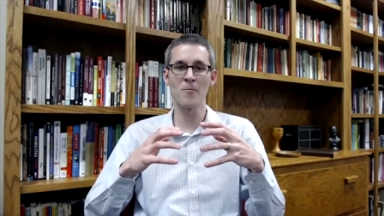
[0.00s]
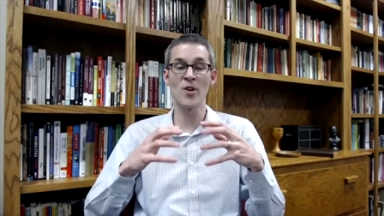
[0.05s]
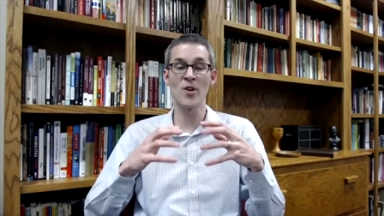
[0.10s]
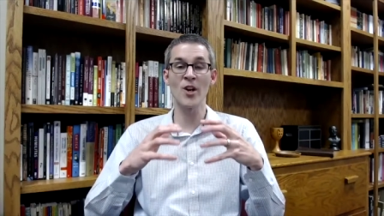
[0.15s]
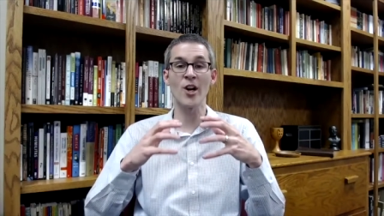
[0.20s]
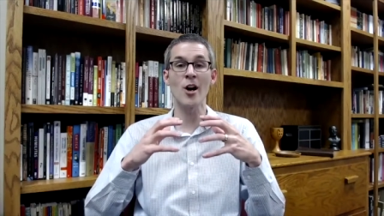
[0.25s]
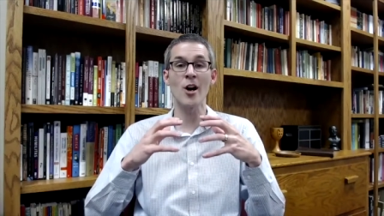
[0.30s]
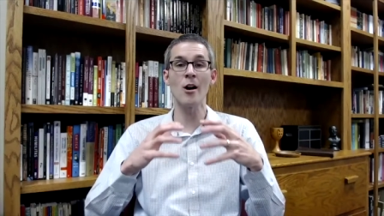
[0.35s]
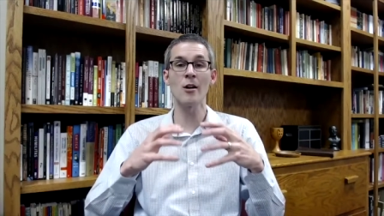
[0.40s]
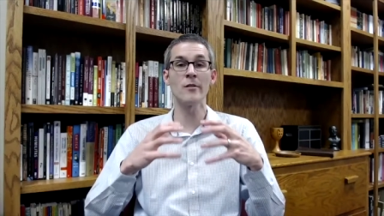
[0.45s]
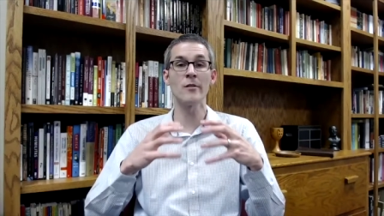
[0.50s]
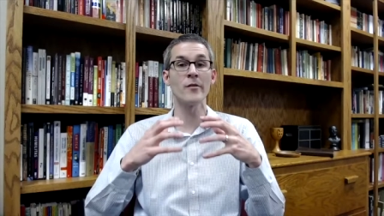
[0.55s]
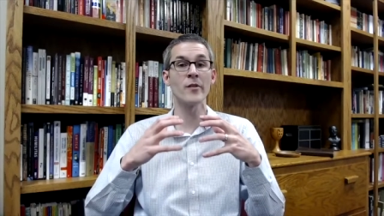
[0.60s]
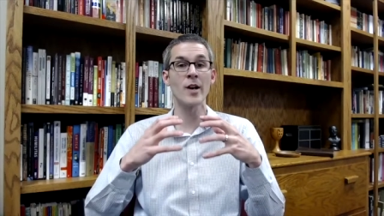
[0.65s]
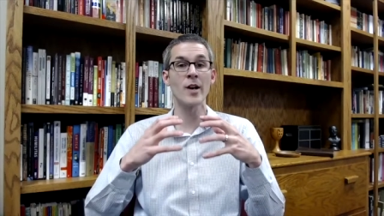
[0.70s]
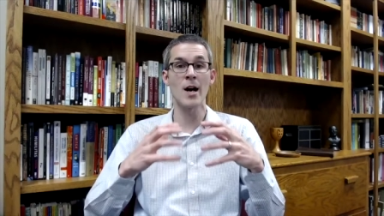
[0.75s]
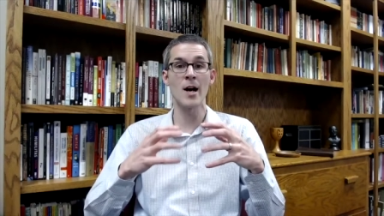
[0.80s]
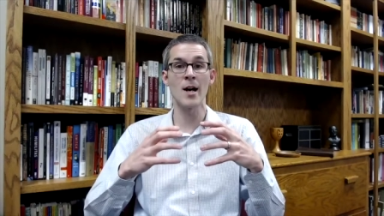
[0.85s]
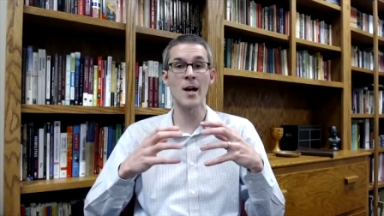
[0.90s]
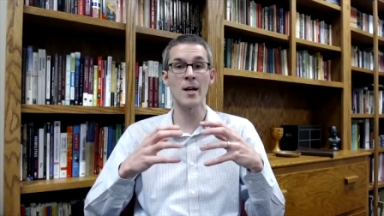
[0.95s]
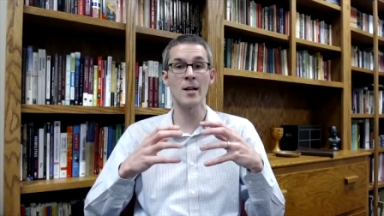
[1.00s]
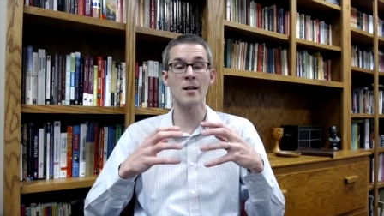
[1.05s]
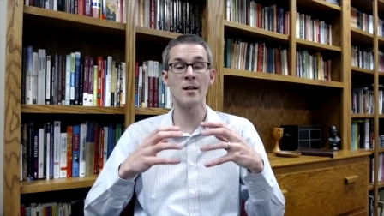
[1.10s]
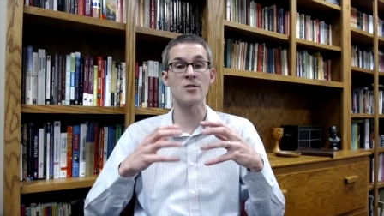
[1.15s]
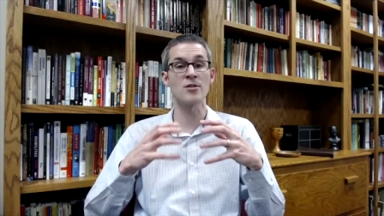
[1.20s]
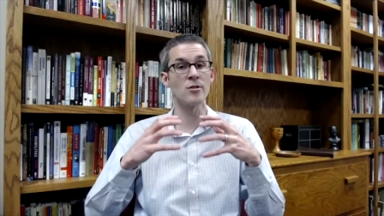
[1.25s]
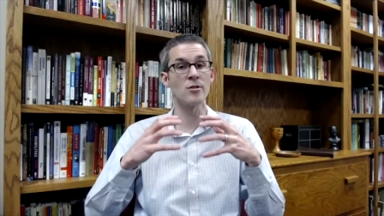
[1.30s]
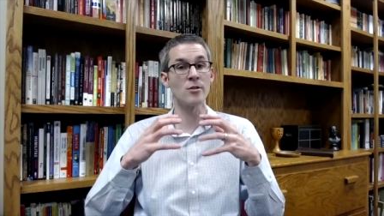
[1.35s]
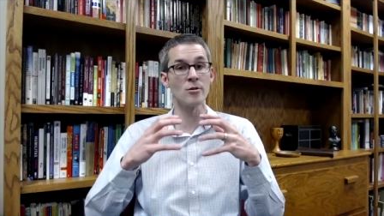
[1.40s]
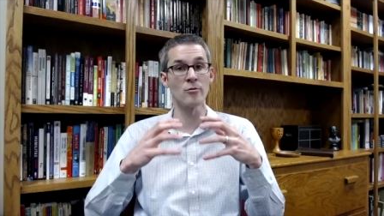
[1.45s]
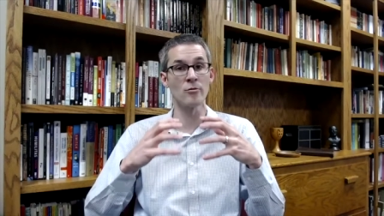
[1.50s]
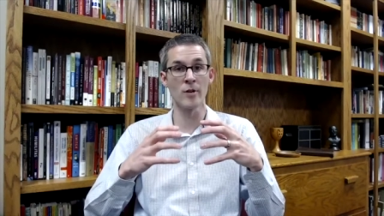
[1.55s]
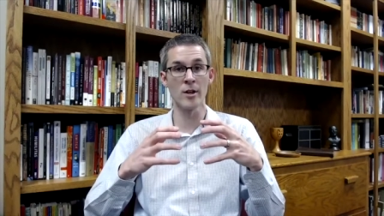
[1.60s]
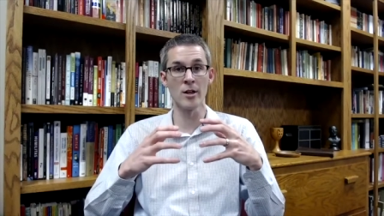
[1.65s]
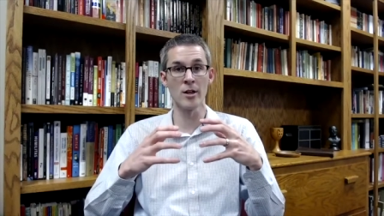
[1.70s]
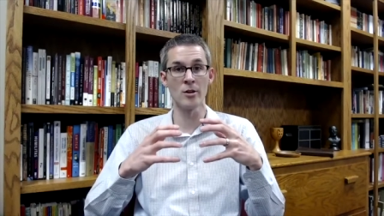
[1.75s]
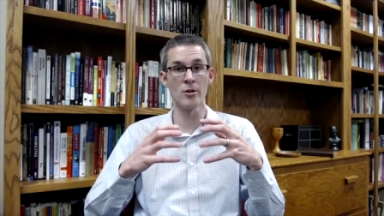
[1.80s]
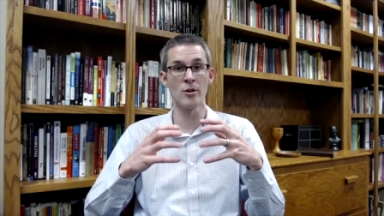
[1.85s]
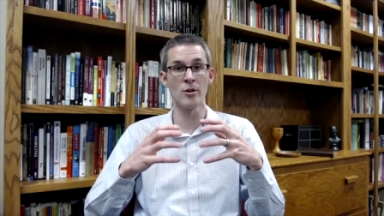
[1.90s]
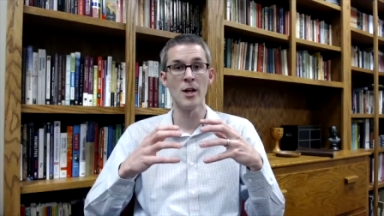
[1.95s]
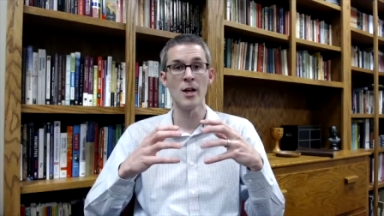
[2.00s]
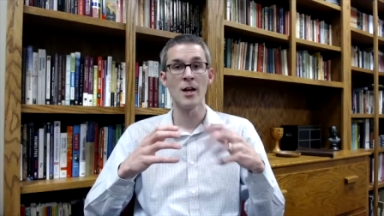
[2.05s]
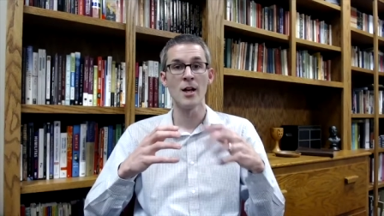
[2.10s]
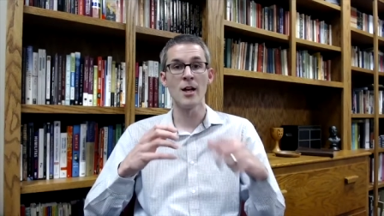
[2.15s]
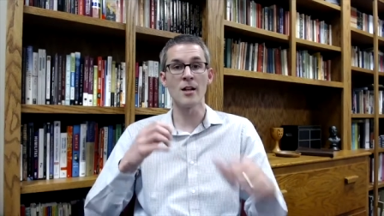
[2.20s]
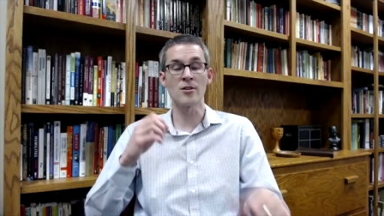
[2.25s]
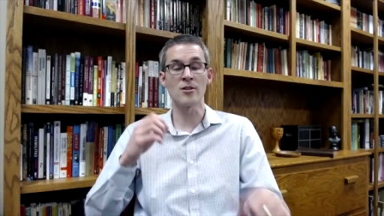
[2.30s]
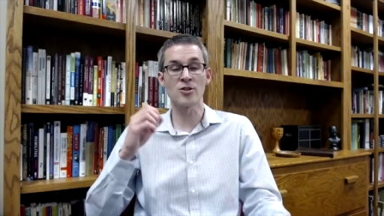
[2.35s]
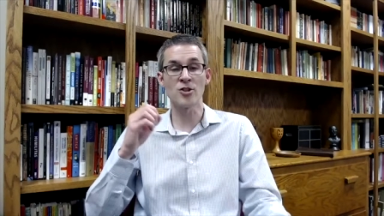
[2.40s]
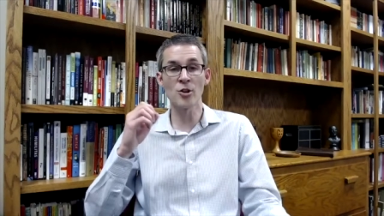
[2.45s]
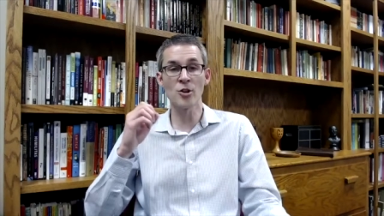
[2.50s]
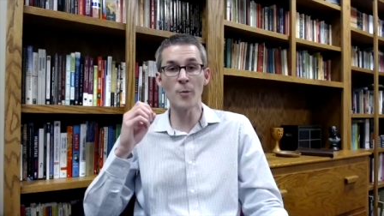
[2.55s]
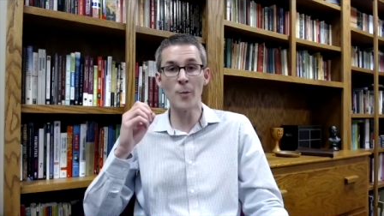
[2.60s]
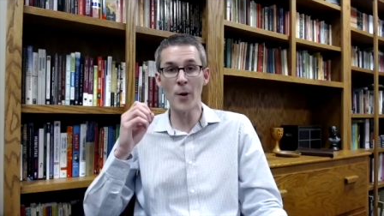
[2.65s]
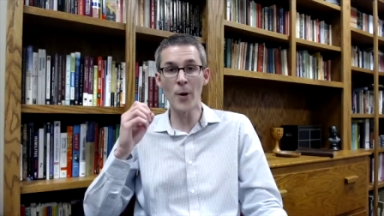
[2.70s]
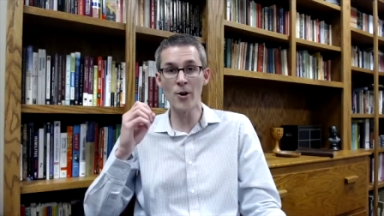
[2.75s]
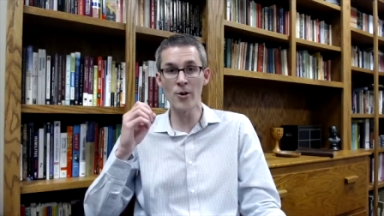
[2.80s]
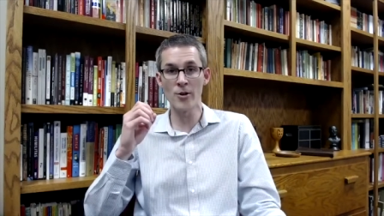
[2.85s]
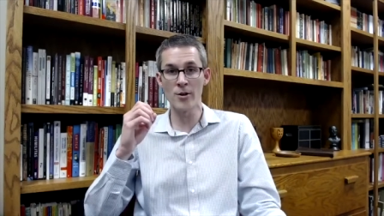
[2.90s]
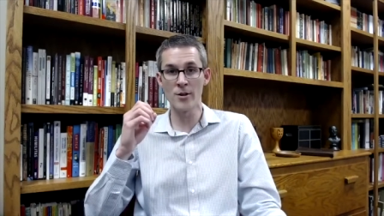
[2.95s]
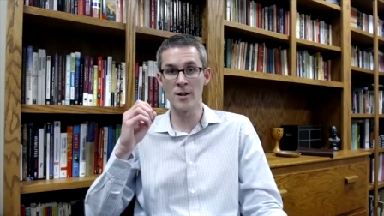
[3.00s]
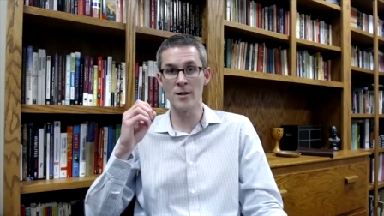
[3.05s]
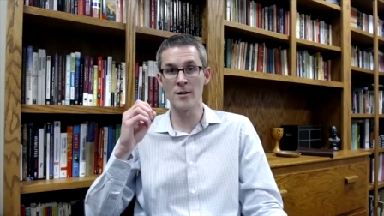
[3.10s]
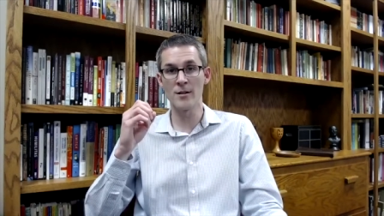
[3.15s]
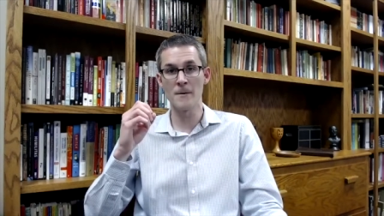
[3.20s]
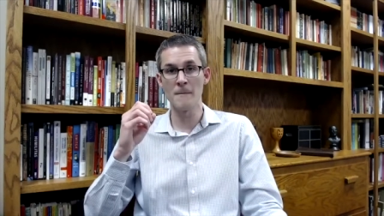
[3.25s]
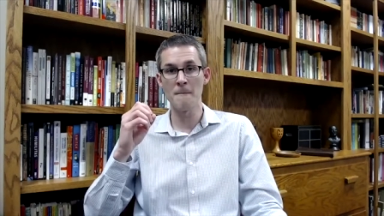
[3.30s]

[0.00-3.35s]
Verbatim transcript: The call of God is still real, it's still pertinent,